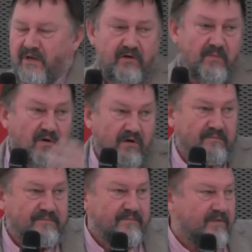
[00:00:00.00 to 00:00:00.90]
or more
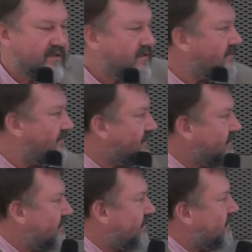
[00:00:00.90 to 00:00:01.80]
in
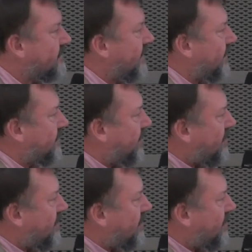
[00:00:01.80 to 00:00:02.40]
that, and